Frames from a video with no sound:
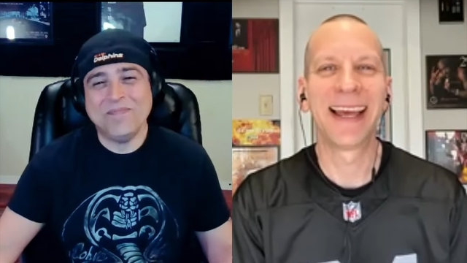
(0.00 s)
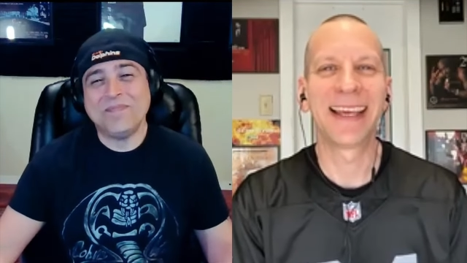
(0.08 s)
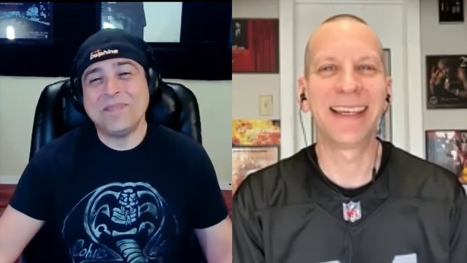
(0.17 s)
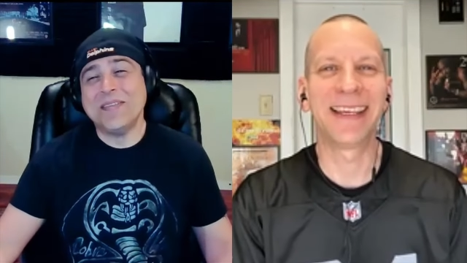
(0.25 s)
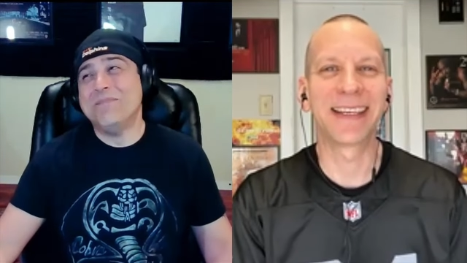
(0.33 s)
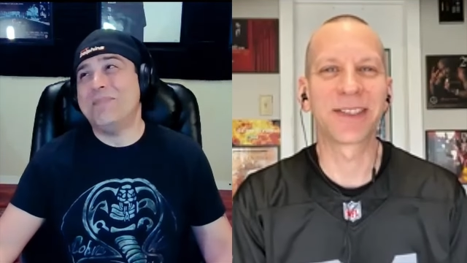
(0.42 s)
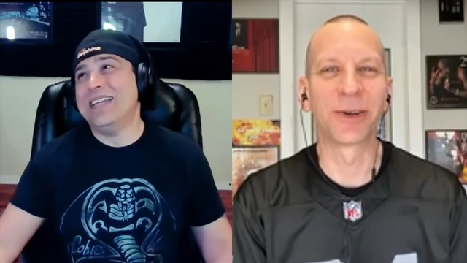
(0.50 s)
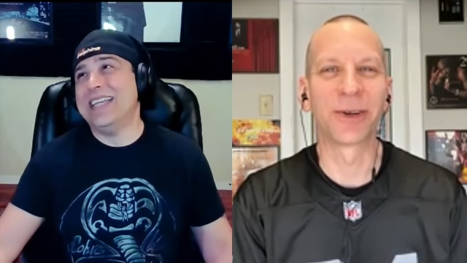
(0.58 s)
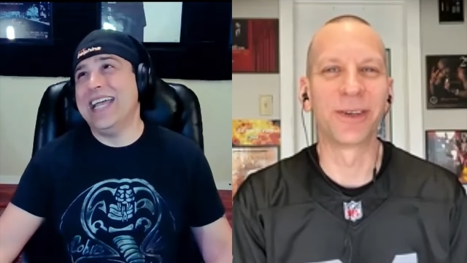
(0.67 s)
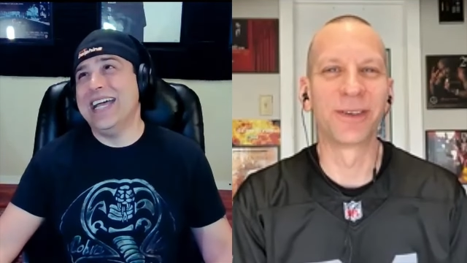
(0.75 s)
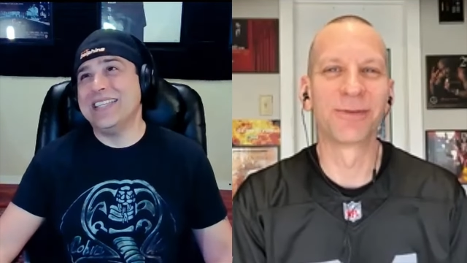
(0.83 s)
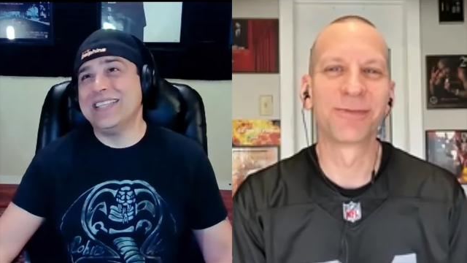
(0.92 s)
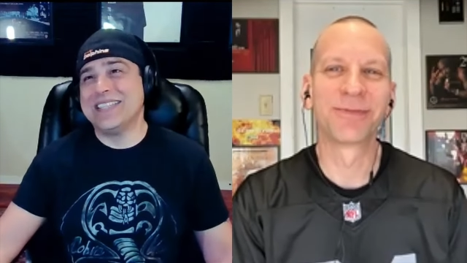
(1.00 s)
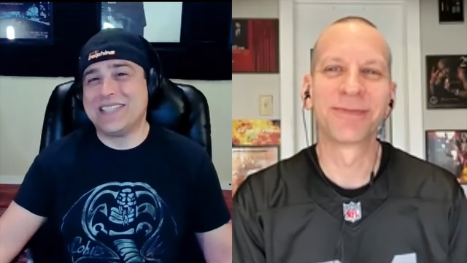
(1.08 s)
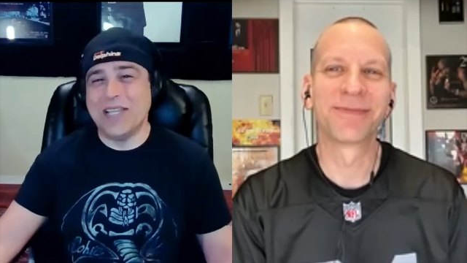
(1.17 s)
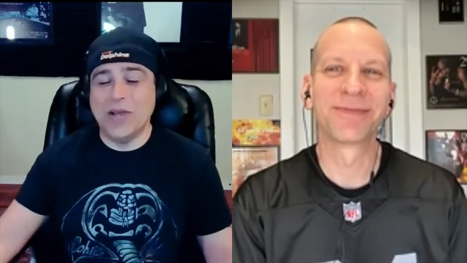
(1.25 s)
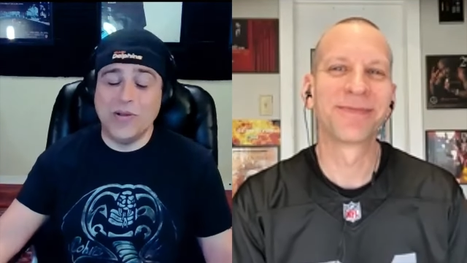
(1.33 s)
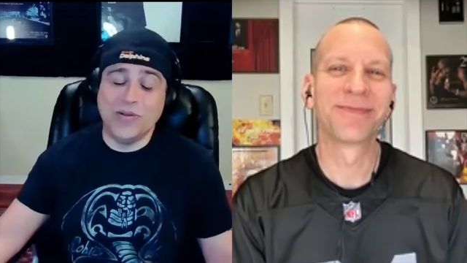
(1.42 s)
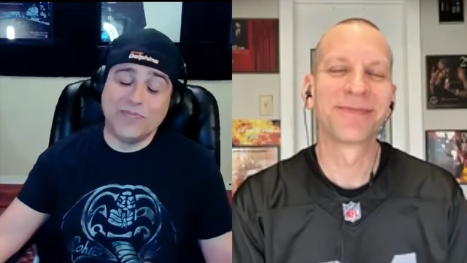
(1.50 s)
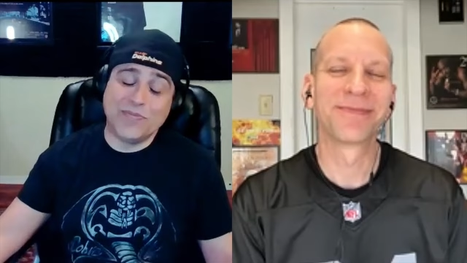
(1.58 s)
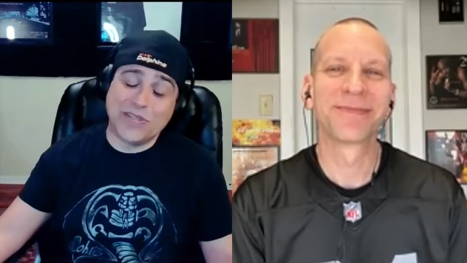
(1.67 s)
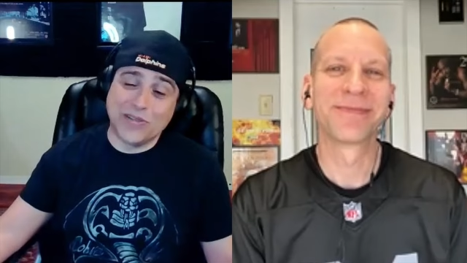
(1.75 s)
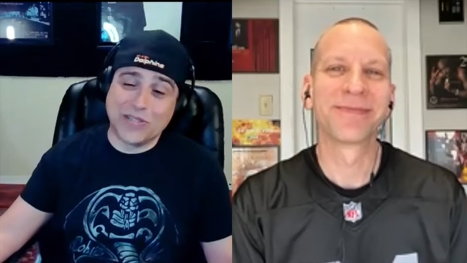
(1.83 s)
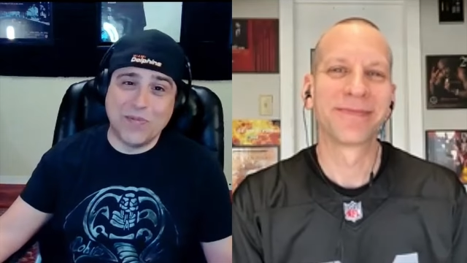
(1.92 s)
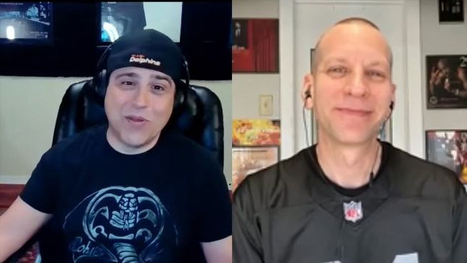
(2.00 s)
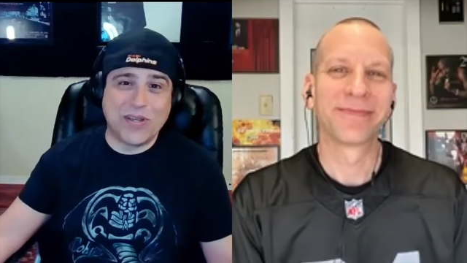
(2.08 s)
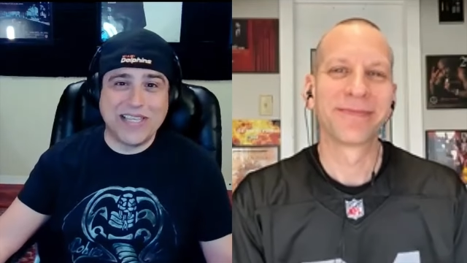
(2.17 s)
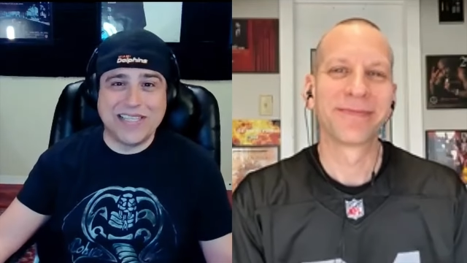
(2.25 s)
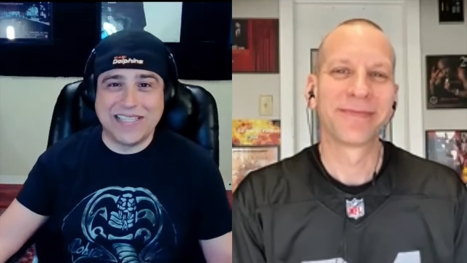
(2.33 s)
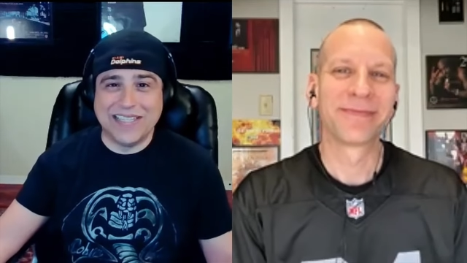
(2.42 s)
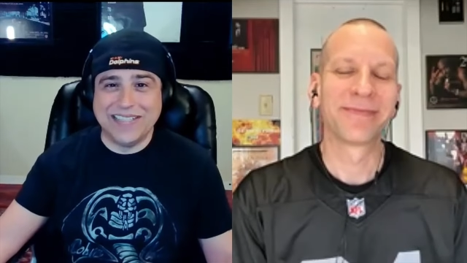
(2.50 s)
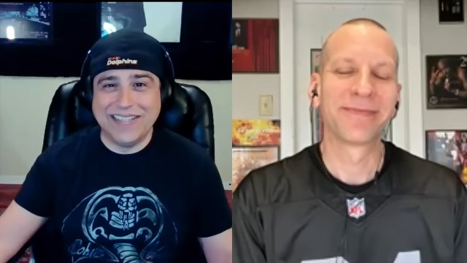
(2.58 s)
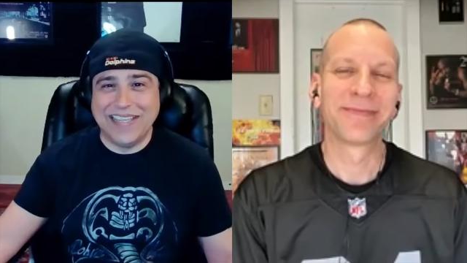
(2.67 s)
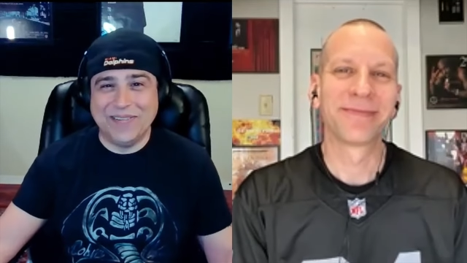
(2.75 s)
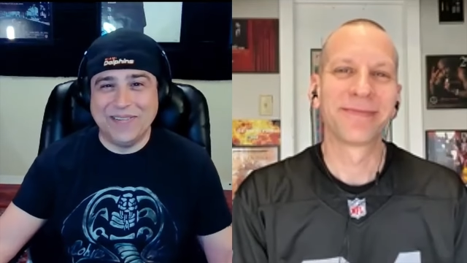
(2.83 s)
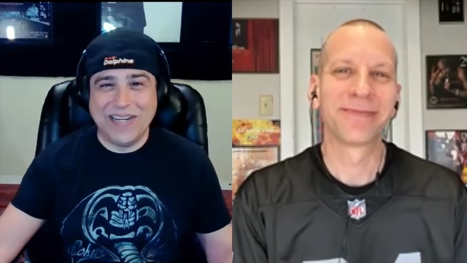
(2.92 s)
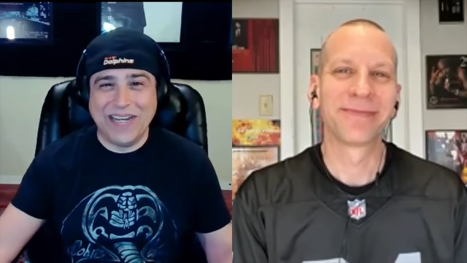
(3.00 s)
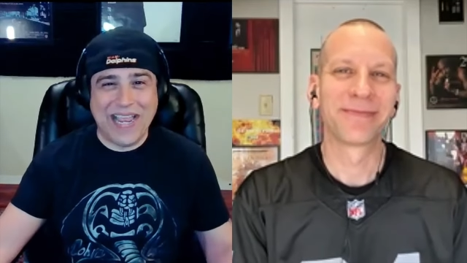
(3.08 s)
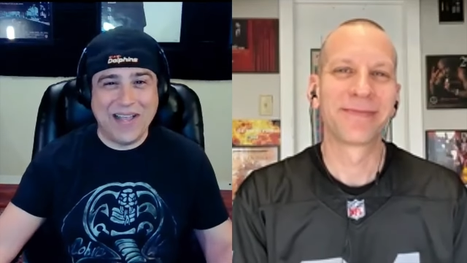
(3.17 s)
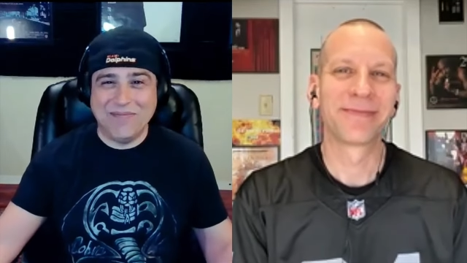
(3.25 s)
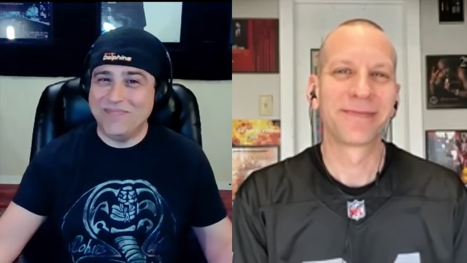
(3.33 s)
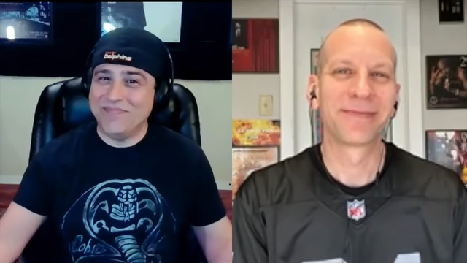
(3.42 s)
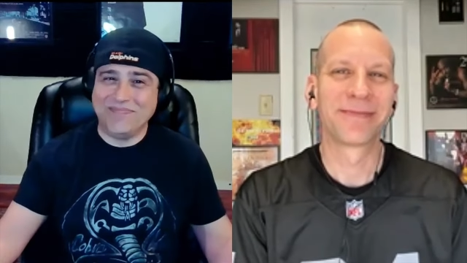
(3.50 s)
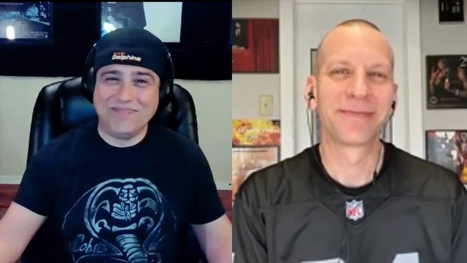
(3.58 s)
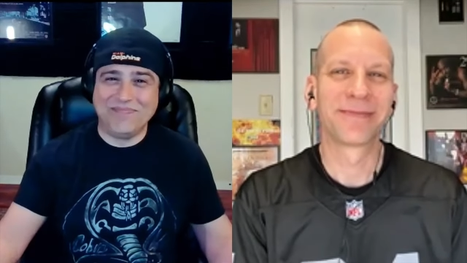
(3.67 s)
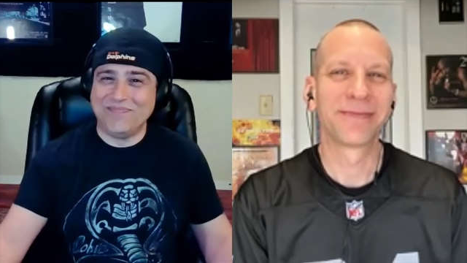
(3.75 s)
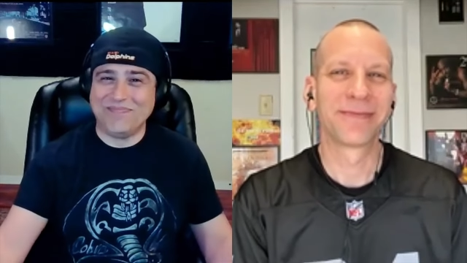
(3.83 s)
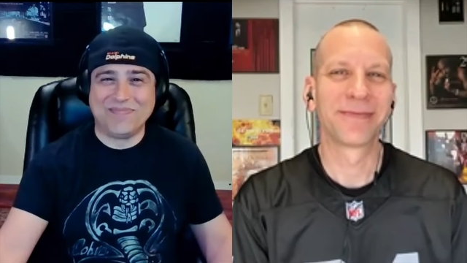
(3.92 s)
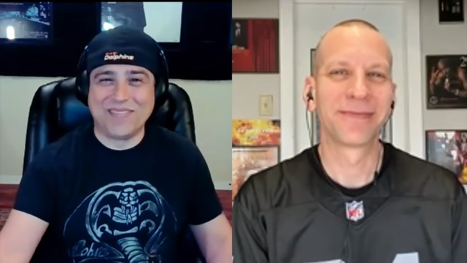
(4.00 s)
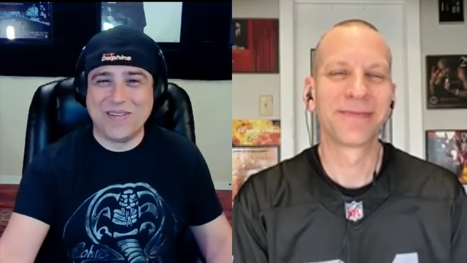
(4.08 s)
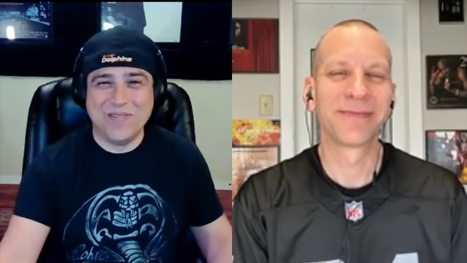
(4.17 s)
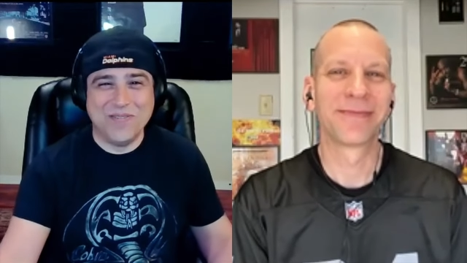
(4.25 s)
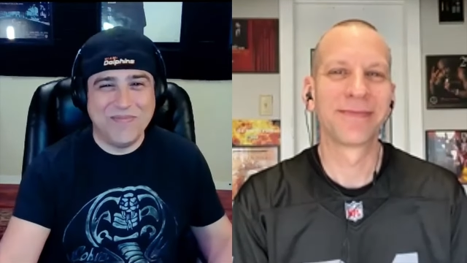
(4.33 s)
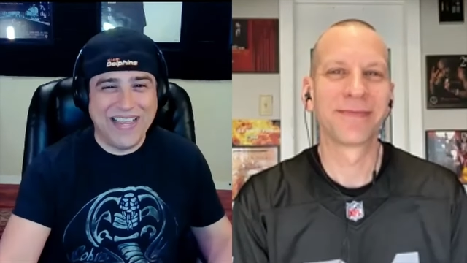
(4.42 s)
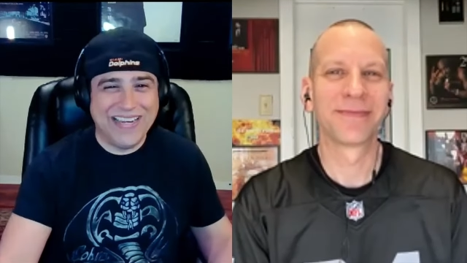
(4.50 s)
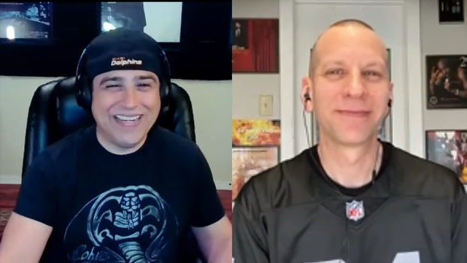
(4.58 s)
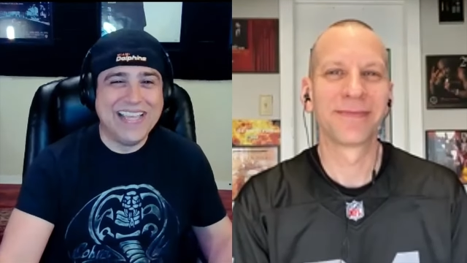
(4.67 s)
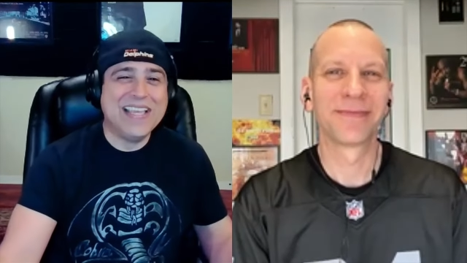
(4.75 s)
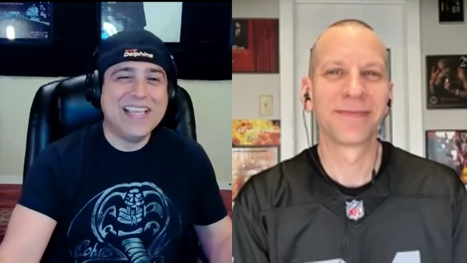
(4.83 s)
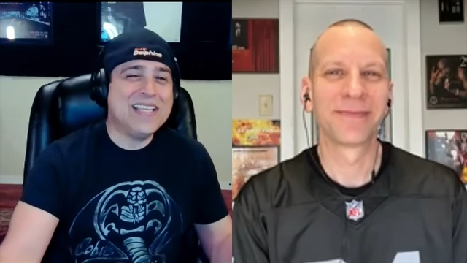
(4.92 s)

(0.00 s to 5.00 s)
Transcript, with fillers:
Speaker 1: Yes, but yeah, so so Smokey's in in rehab. Cool, man.